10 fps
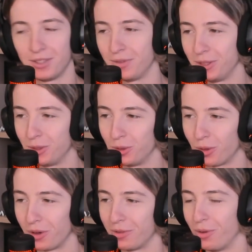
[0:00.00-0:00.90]
video
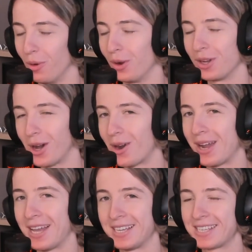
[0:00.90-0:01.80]
tutorial for
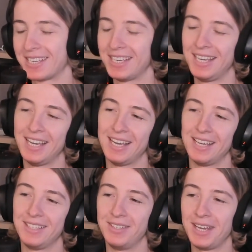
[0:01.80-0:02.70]
CarX.
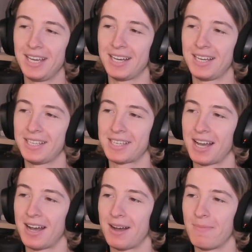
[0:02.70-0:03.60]
Today guys,
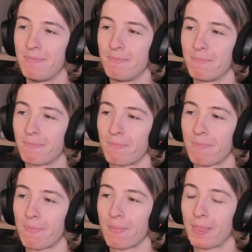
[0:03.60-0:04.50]
um,
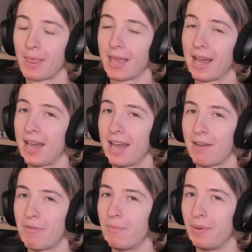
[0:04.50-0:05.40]
I
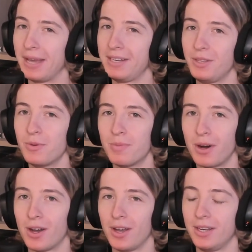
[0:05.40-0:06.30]
have a brand new
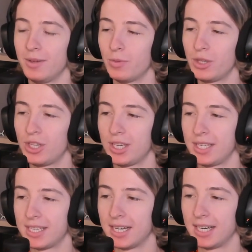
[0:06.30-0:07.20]
mod which
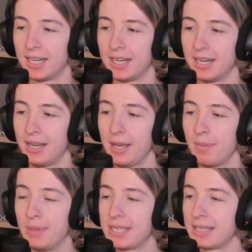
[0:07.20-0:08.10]
is uh,
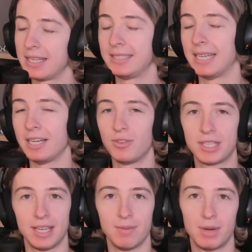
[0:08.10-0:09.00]
basically a dyno
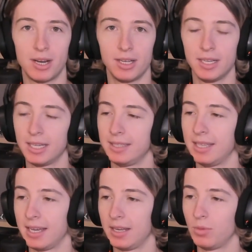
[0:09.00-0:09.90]
stand mod
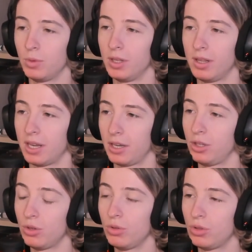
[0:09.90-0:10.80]
that will allow
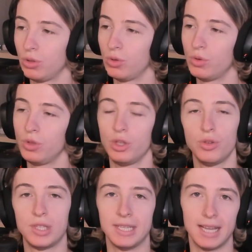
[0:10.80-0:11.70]
you to
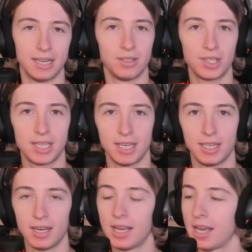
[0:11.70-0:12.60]
use the dyno
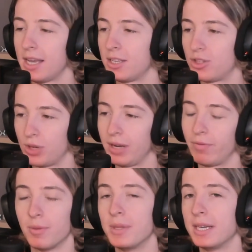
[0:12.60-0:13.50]
stand straight
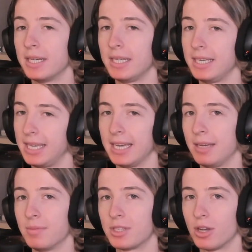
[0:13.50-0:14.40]
from the
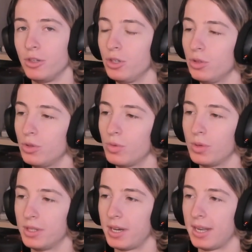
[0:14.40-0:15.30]
game. So you
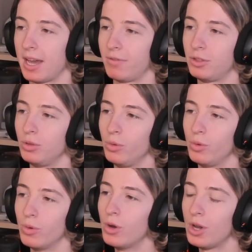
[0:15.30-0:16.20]
will not have
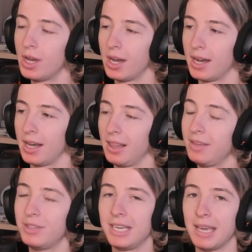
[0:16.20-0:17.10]
to uh,
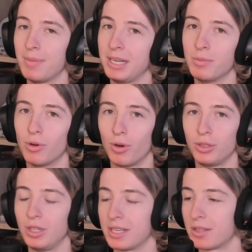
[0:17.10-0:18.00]
leave the game anymore
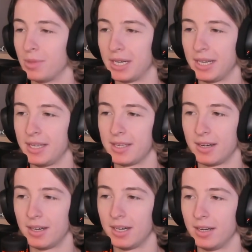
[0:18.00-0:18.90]
to customize
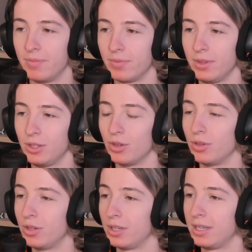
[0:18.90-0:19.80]
uh,
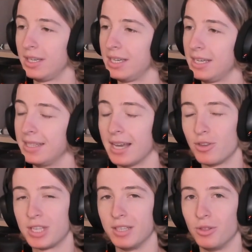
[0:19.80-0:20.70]
your dyno
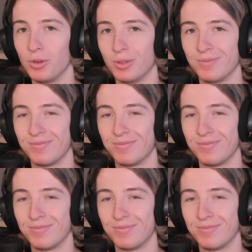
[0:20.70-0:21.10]
stand tune.